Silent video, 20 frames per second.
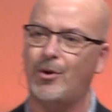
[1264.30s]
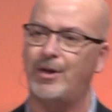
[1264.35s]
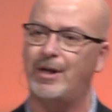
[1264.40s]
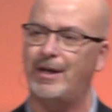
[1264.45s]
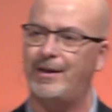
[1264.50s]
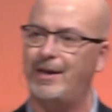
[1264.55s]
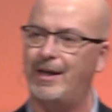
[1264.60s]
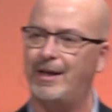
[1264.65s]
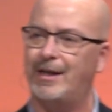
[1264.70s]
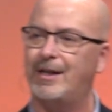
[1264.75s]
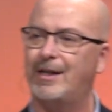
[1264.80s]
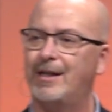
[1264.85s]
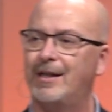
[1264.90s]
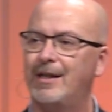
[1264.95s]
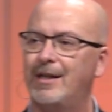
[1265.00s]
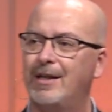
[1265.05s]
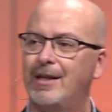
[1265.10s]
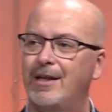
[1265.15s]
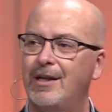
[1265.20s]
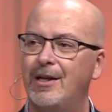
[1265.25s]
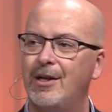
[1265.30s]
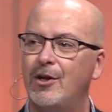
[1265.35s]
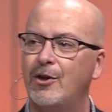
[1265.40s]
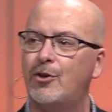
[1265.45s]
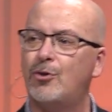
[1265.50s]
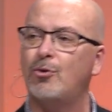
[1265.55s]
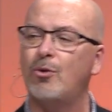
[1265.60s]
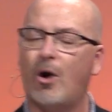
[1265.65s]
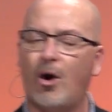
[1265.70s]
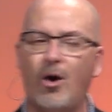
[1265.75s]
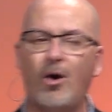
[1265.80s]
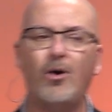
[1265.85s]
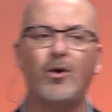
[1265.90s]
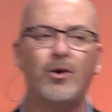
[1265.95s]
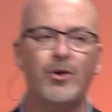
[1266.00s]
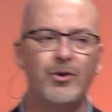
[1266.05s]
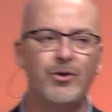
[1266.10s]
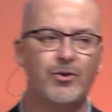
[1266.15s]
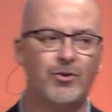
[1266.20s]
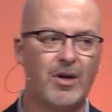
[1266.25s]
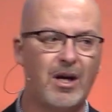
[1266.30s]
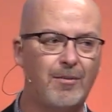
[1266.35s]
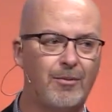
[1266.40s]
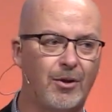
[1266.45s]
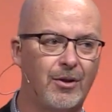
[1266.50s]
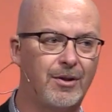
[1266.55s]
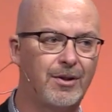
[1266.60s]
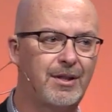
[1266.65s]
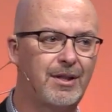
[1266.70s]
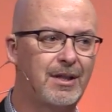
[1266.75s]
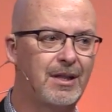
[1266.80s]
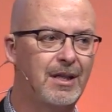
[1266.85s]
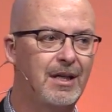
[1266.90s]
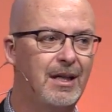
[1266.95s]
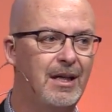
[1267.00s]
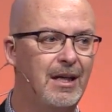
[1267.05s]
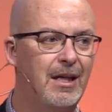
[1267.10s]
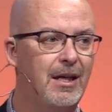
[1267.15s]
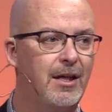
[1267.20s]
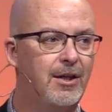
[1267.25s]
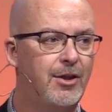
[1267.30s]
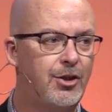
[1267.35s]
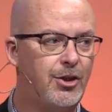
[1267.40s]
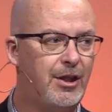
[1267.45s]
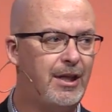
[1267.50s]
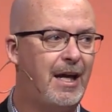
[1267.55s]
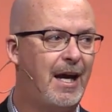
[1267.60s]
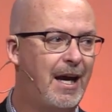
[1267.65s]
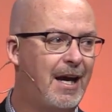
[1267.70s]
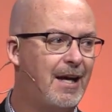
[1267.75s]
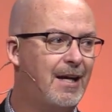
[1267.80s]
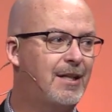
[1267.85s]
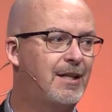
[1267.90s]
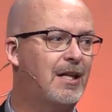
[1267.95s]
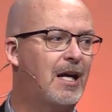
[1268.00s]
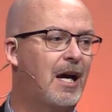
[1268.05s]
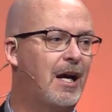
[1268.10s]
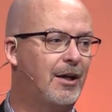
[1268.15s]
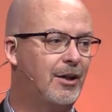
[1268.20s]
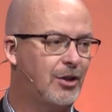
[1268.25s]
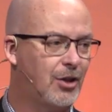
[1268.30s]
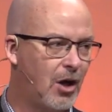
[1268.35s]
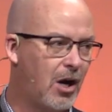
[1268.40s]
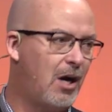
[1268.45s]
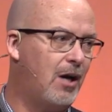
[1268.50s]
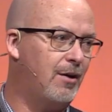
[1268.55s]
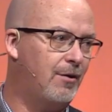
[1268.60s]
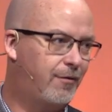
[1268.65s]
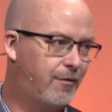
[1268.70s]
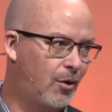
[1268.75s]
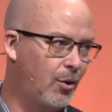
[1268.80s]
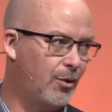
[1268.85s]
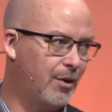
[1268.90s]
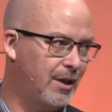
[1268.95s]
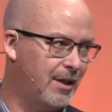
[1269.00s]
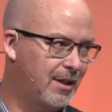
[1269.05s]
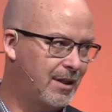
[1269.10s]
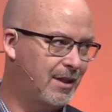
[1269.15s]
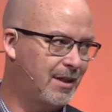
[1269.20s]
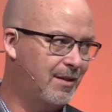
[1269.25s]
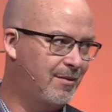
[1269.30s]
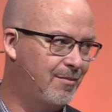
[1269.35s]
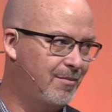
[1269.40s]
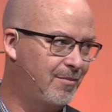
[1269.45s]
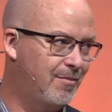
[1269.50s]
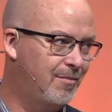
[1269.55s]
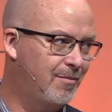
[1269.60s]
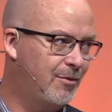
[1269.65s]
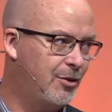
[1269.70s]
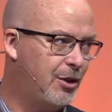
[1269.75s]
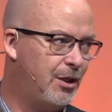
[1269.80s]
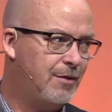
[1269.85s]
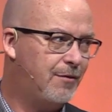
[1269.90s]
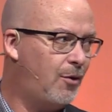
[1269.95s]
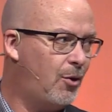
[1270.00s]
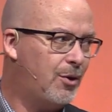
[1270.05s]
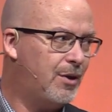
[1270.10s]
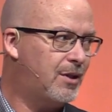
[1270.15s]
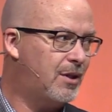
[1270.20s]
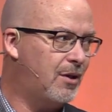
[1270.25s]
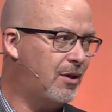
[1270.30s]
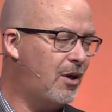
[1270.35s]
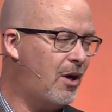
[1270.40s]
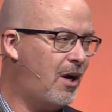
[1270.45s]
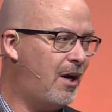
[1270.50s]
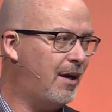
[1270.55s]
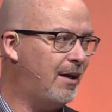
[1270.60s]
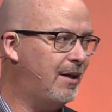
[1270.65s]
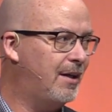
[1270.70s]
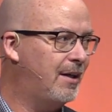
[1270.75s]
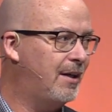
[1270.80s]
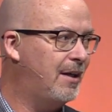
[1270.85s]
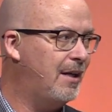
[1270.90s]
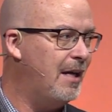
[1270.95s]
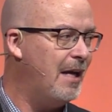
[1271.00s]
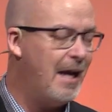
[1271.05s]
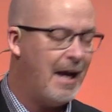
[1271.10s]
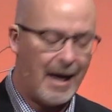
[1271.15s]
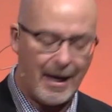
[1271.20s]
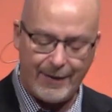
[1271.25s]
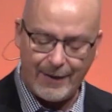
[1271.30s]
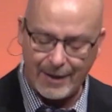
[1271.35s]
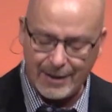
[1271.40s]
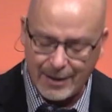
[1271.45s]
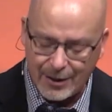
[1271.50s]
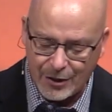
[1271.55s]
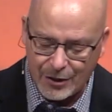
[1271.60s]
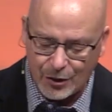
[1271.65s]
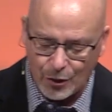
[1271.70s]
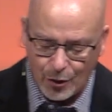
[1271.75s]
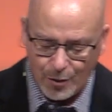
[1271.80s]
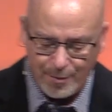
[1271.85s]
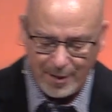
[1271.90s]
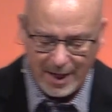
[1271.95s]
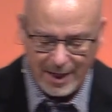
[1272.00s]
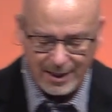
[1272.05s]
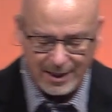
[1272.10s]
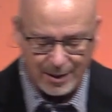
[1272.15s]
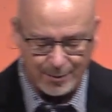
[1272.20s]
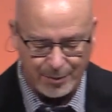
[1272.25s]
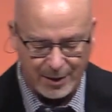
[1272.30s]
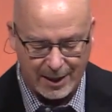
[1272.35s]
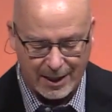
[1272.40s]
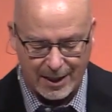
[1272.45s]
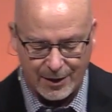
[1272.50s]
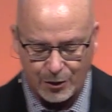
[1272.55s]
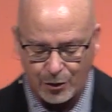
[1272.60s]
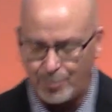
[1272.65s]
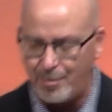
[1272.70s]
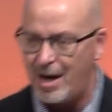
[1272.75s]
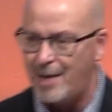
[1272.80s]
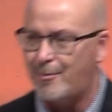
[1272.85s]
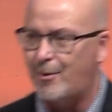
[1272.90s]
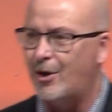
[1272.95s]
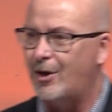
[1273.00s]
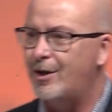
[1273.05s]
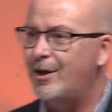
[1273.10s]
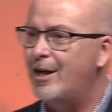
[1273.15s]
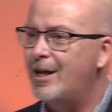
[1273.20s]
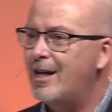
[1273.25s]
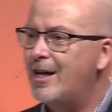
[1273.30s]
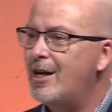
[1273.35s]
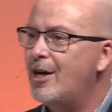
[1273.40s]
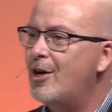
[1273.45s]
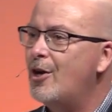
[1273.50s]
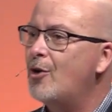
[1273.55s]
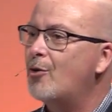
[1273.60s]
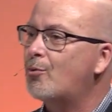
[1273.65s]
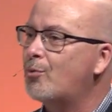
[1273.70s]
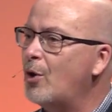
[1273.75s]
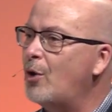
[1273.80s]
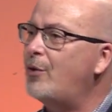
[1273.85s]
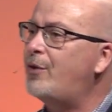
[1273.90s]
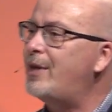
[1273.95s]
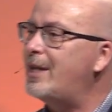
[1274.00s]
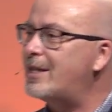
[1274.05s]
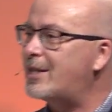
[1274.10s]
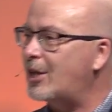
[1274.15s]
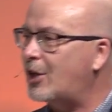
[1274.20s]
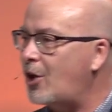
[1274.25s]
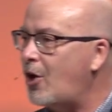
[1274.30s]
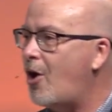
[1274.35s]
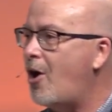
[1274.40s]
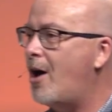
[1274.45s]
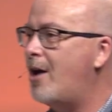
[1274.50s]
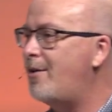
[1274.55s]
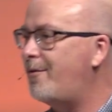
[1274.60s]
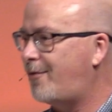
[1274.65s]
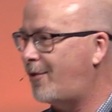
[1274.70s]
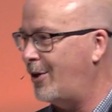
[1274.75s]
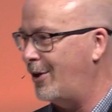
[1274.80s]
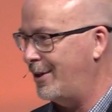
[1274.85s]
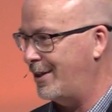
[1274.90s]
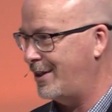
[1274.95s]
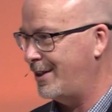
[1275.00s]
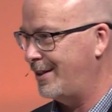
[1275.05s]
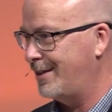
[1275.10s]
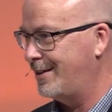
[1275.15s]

I think. Through all her troubles, she has a God focus. She's focused on God. And this is so amazing because remember, Ruth is a convert.